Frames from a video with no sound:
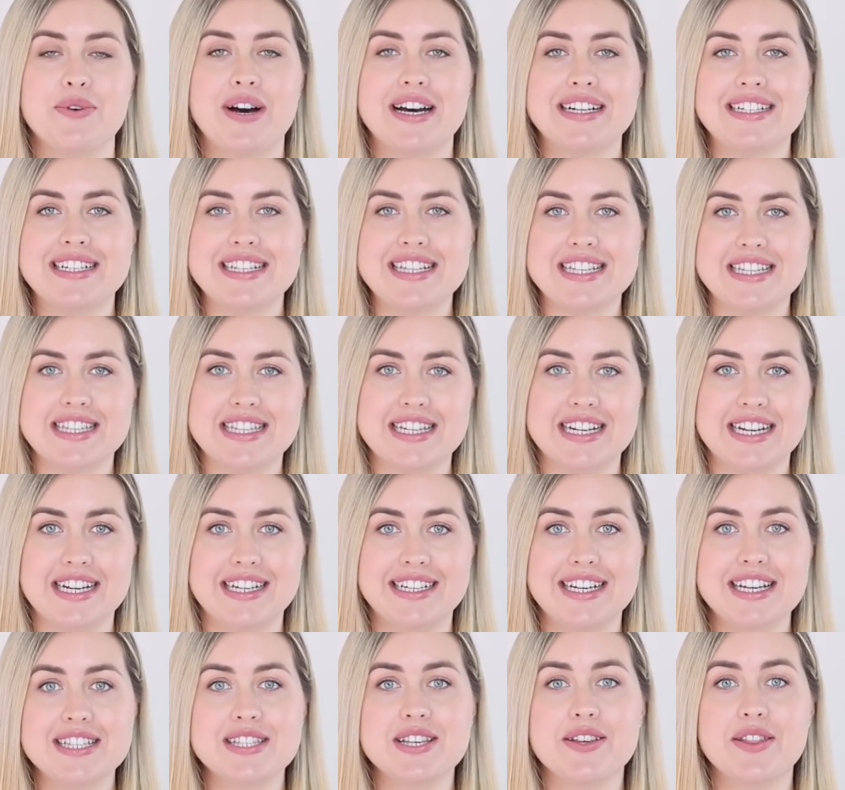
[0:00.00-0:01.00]
you are to the
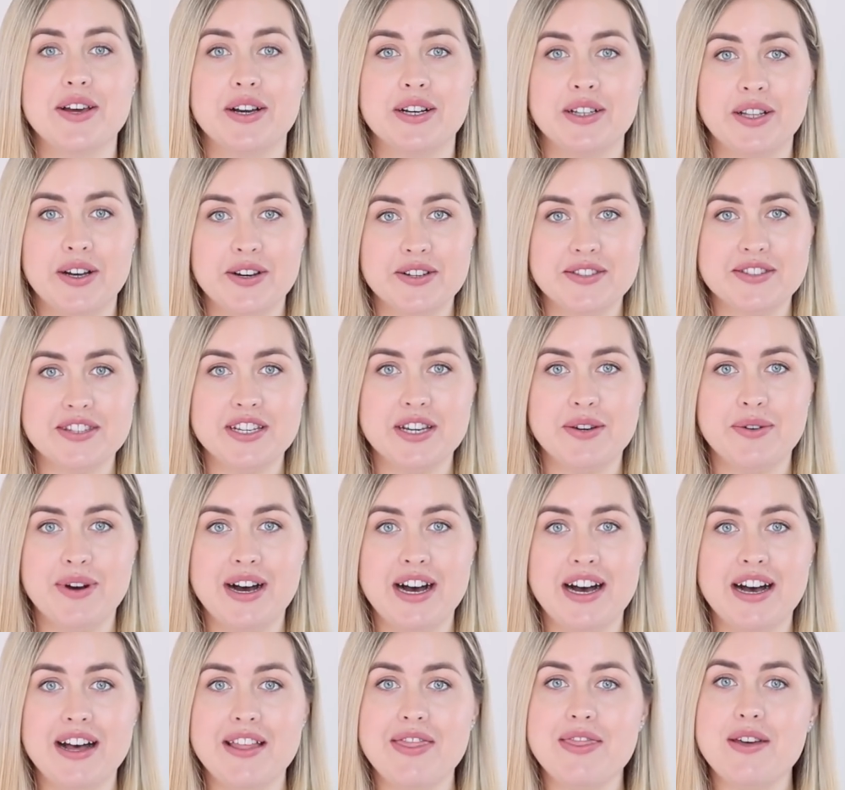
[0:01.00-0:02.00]
city. So the closer you
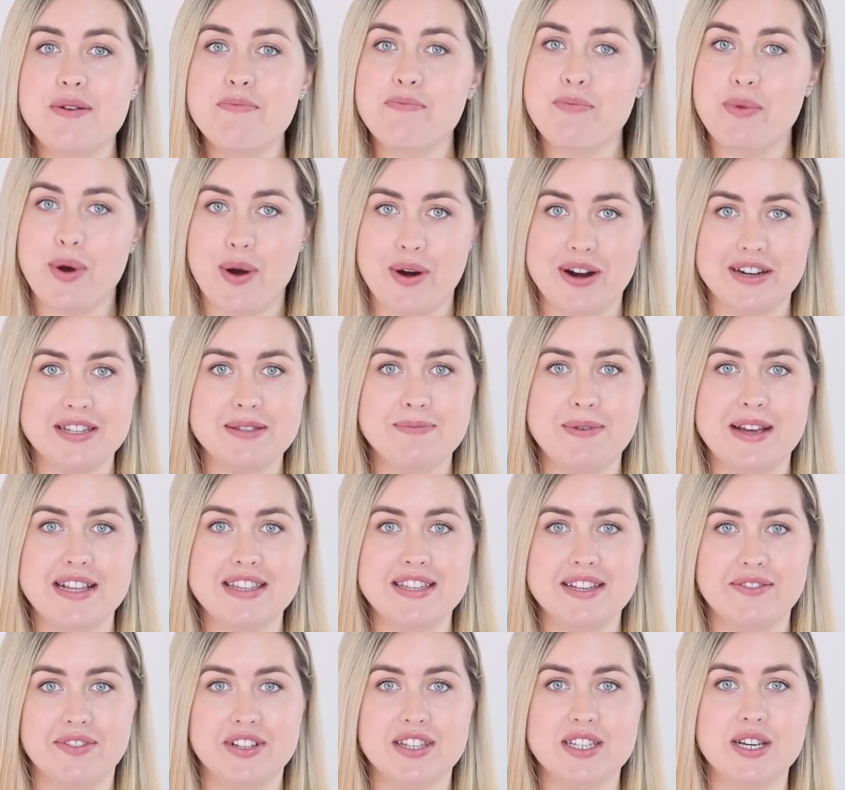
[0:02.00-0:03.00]
are, the more
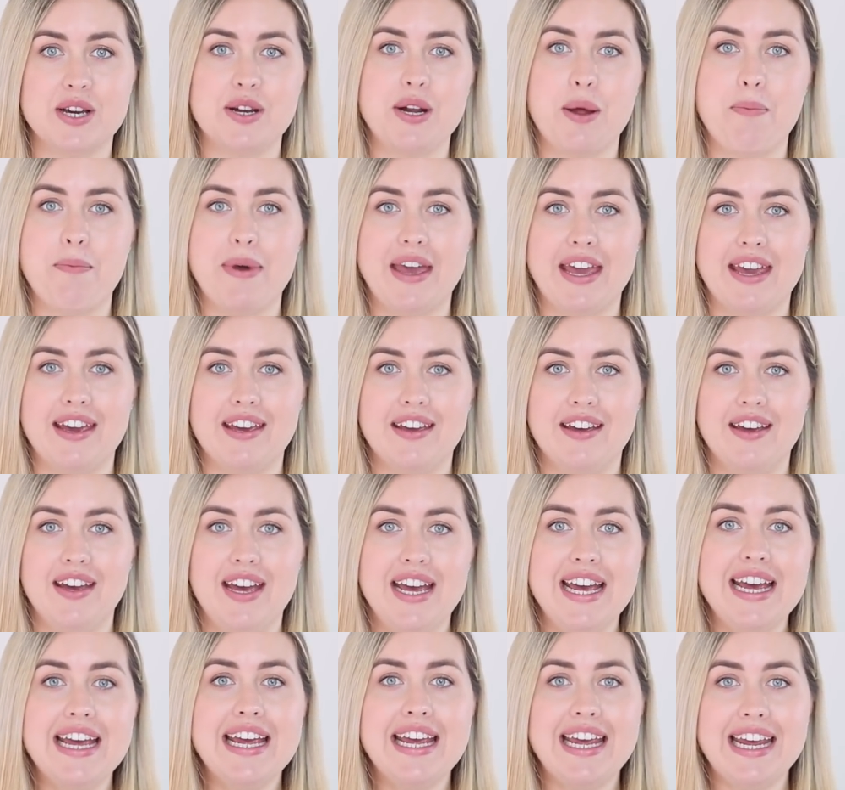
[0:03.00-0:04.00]
expensive it's gonna be.
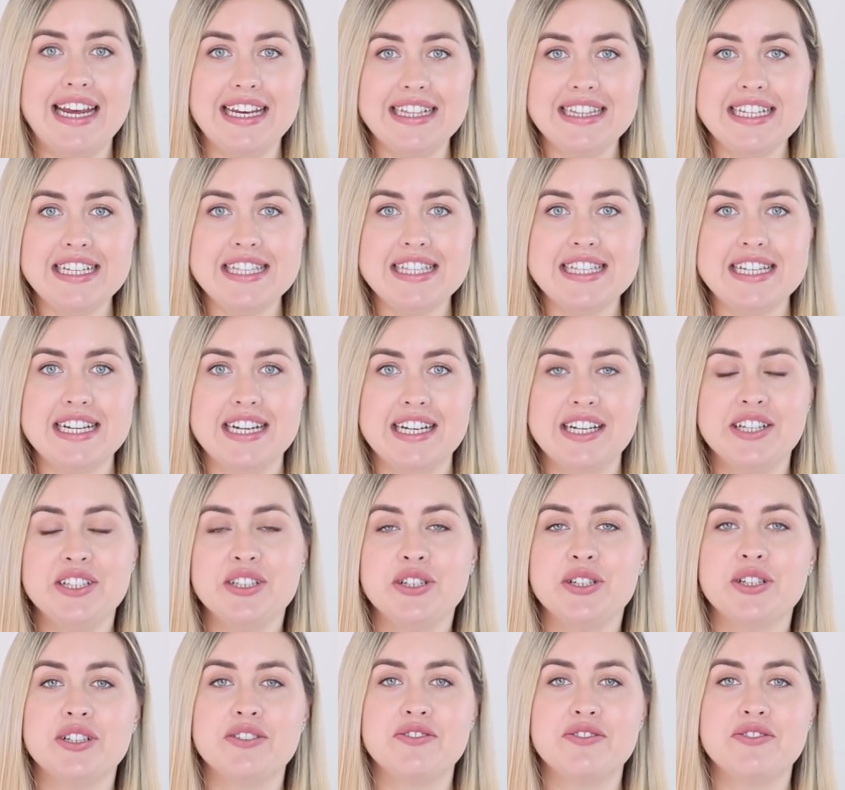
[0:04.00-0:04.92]
In the city, you